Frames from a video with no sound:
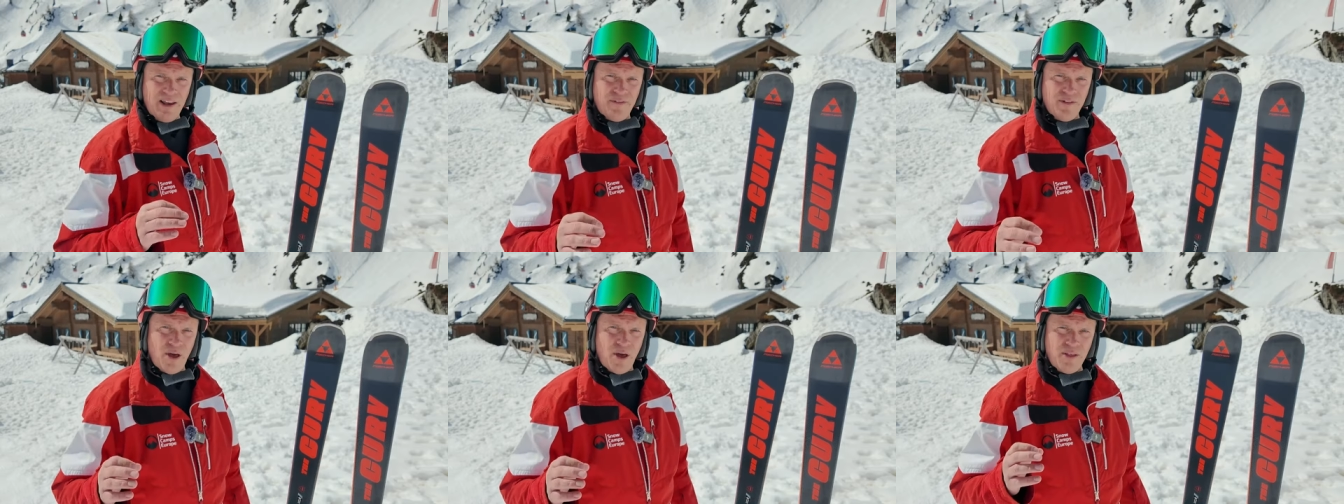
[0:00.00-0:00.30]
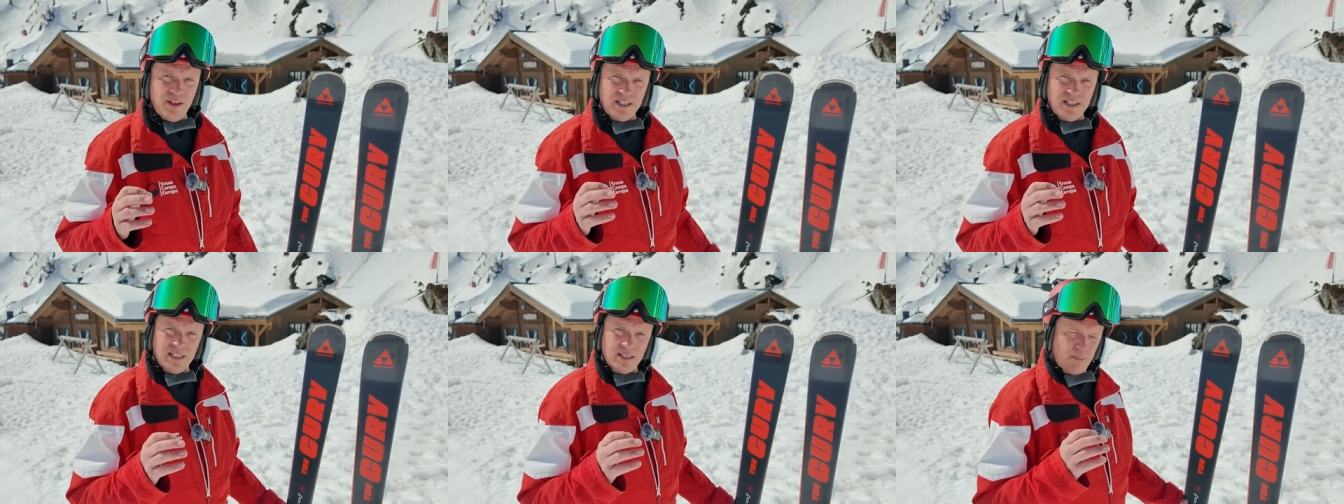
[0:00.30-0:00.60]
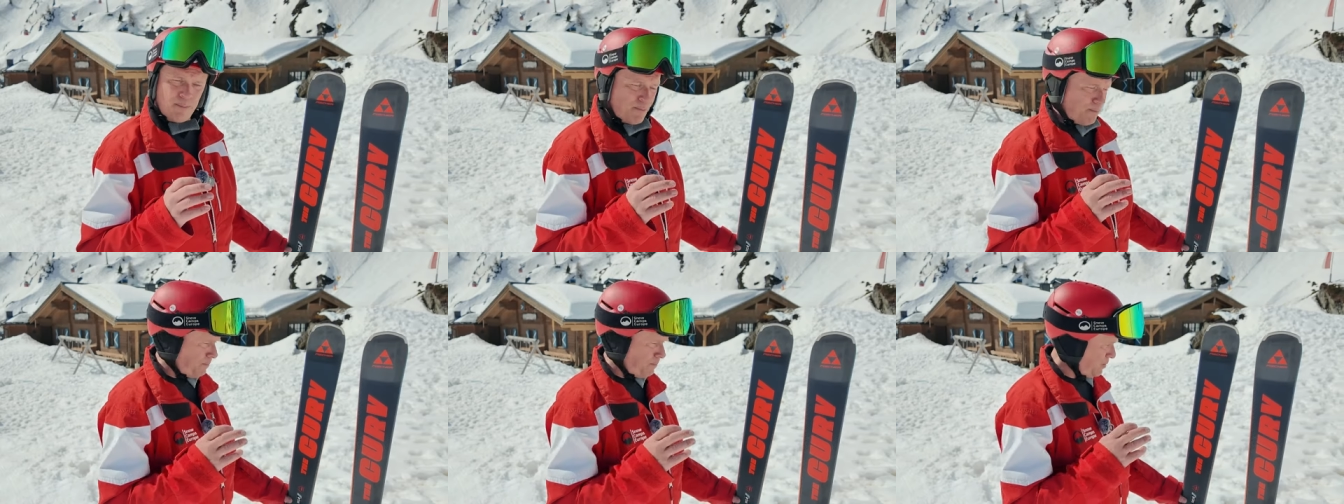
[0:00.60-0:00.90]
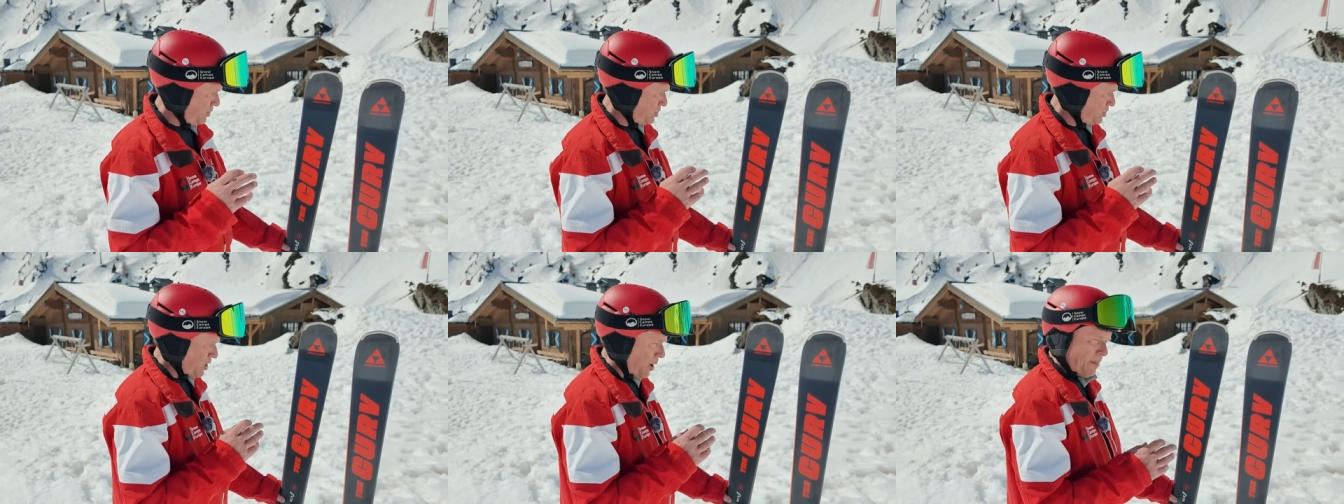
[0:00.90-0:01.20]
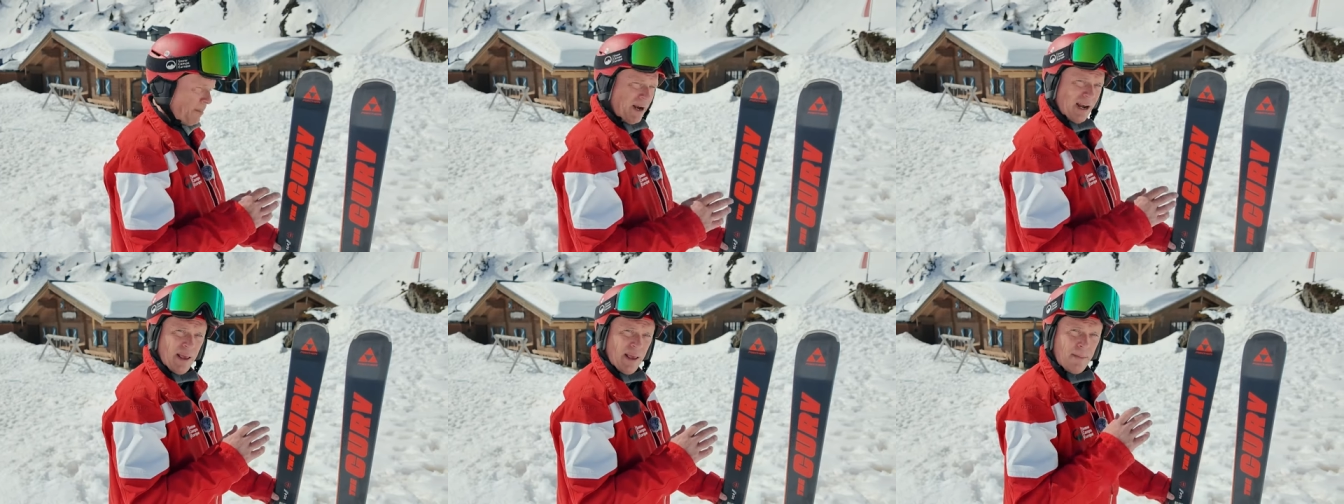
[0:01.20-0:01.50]
Even though this is a
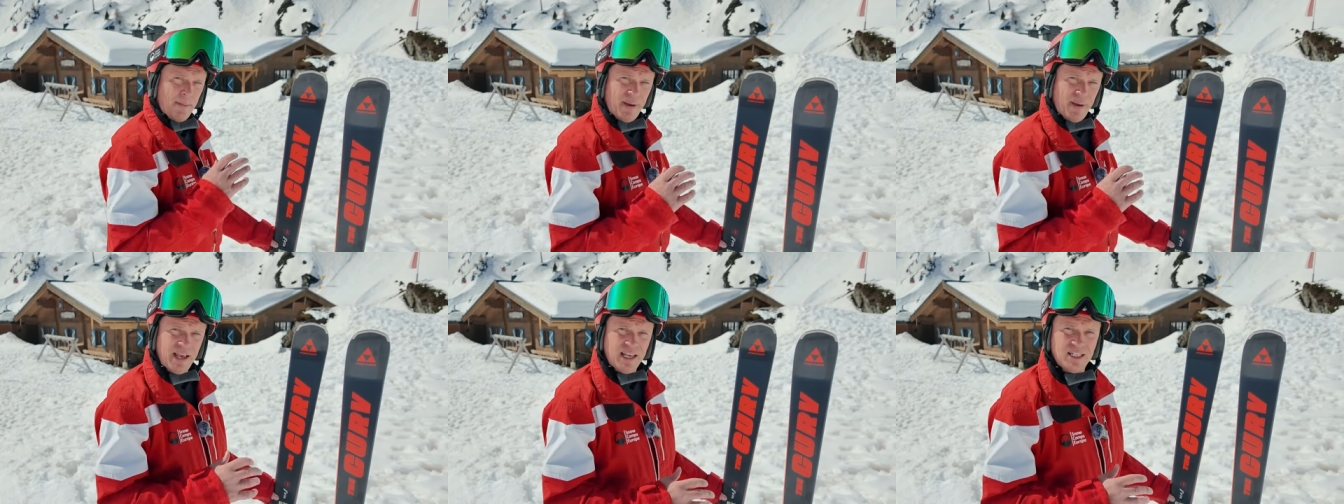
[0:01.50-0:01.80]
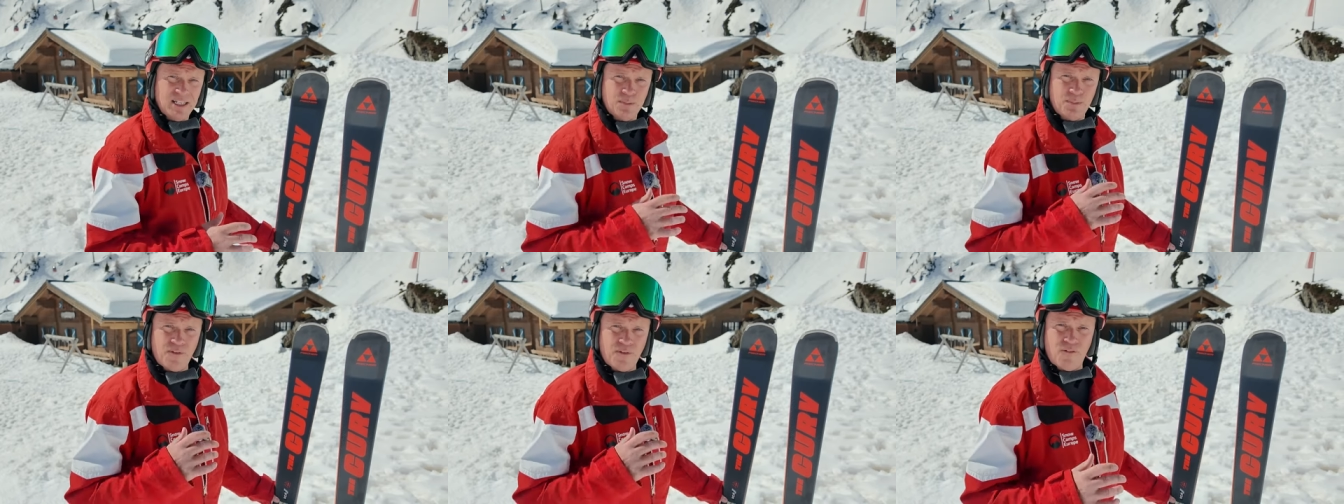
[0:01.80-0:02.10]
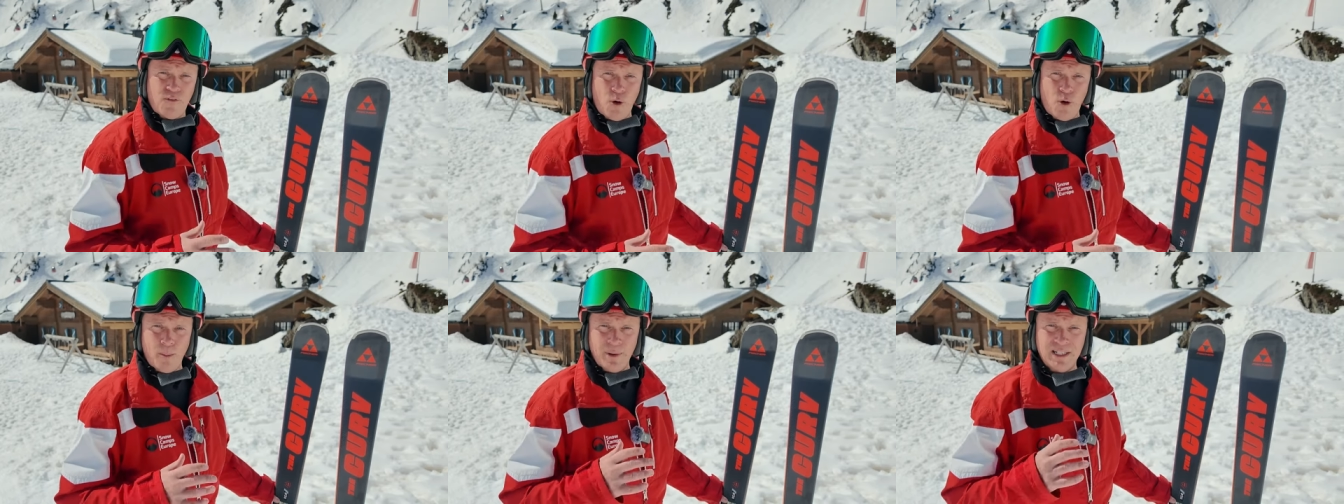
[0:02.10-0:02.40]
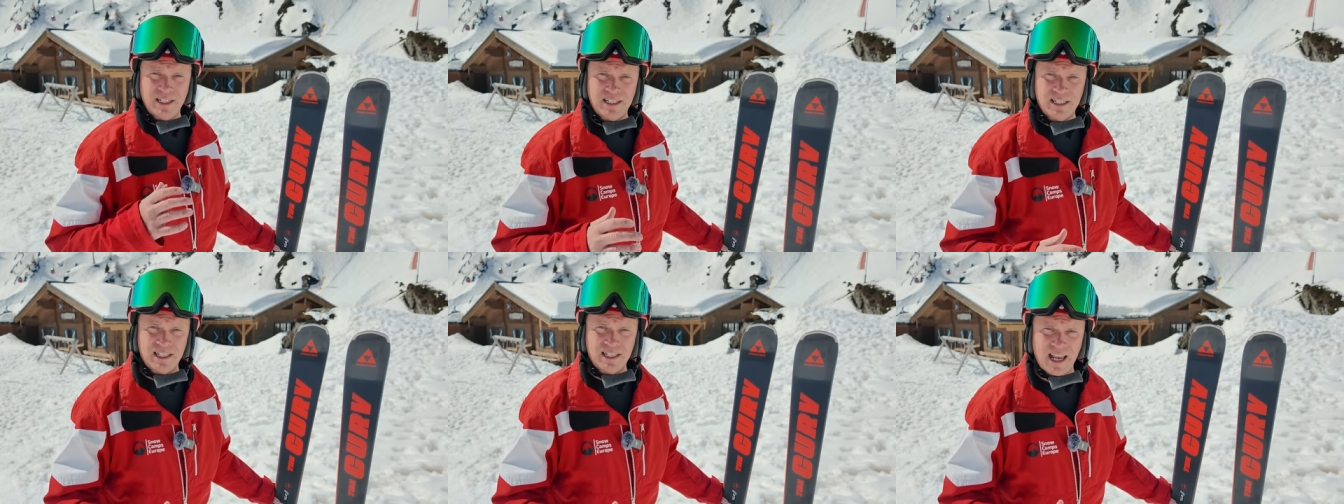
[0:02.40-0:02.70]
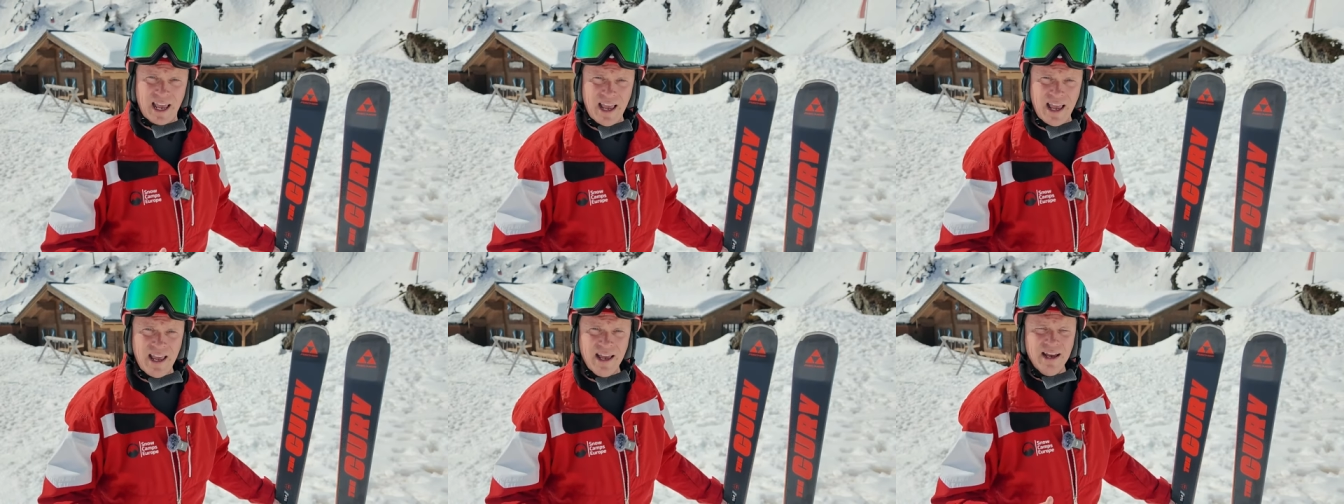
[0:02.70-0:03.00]
predominantly piste performance
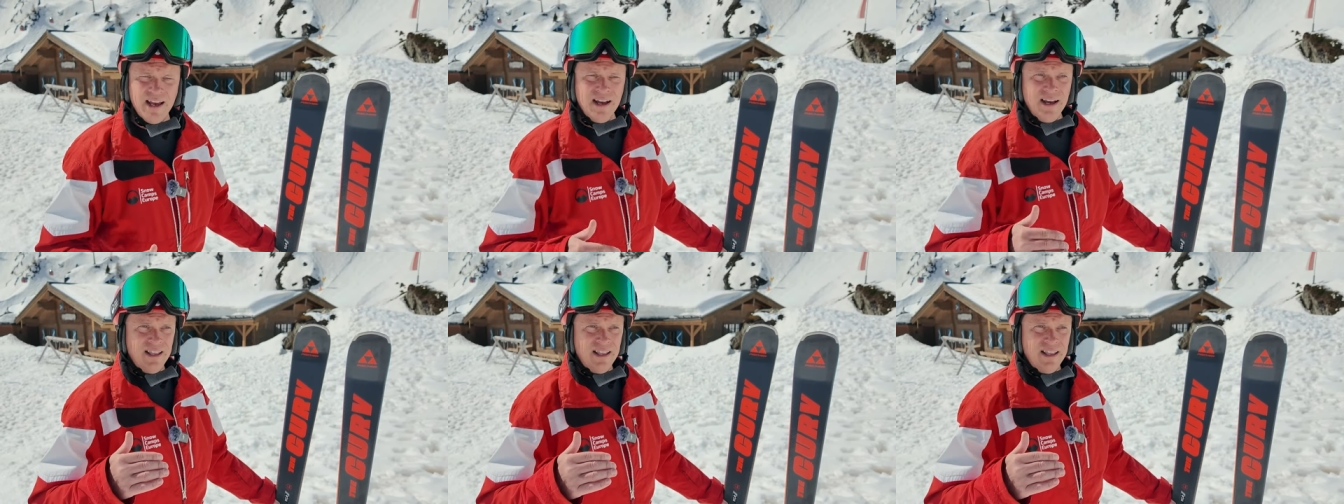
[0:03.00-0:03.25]
ski,